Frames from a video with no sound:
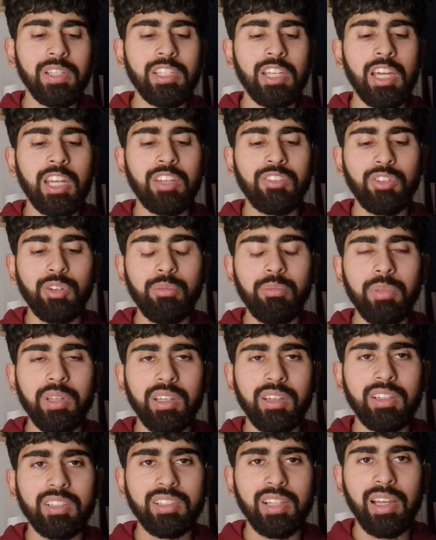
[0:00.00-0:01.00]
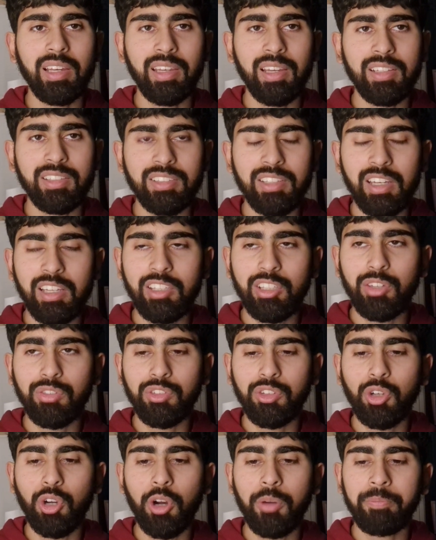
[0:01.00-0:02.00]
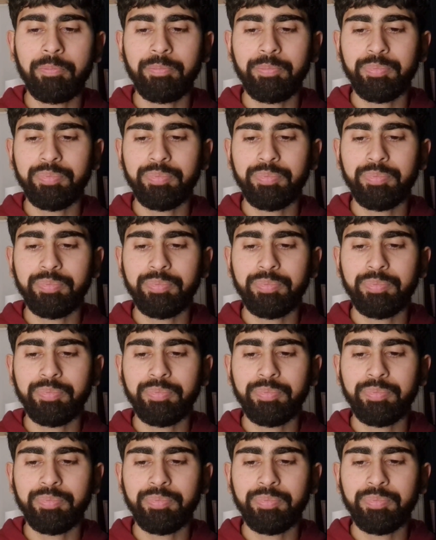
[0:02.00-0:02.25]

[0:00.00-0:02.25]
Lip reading: ahead of him because, like I said, you've got